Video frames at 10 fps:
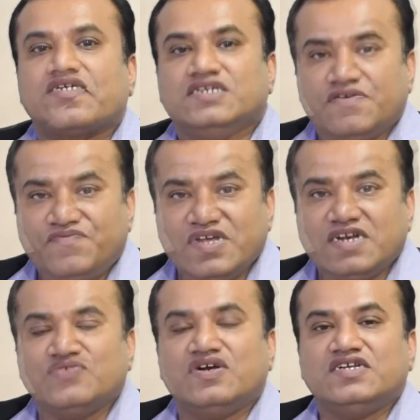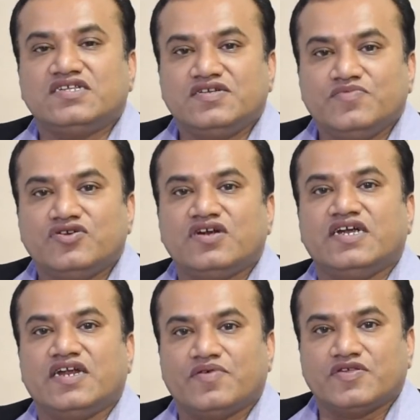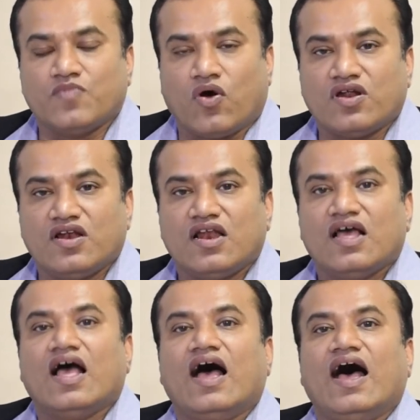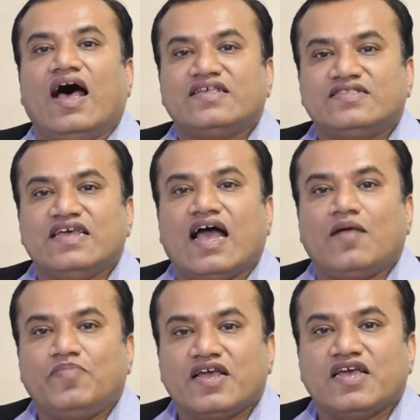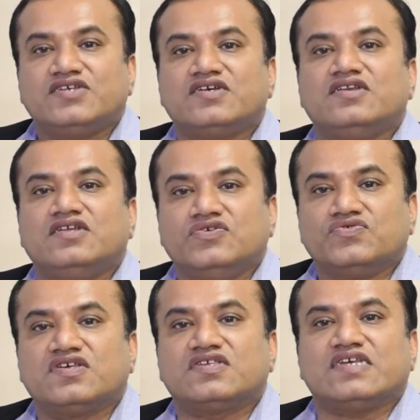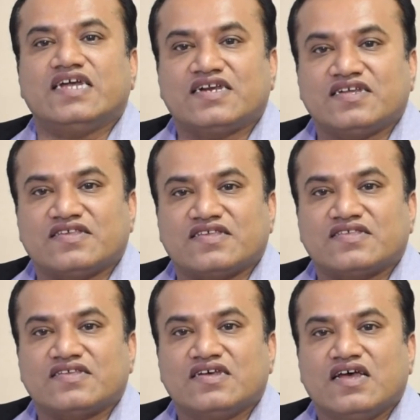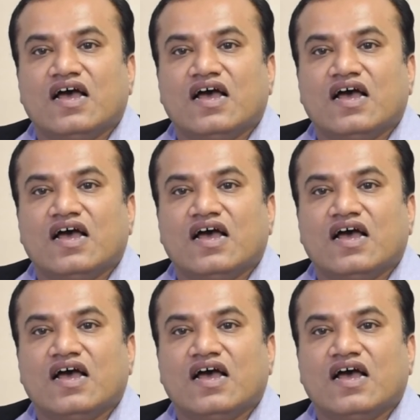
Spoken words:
Shifting to a distributed database model as the application usage increases.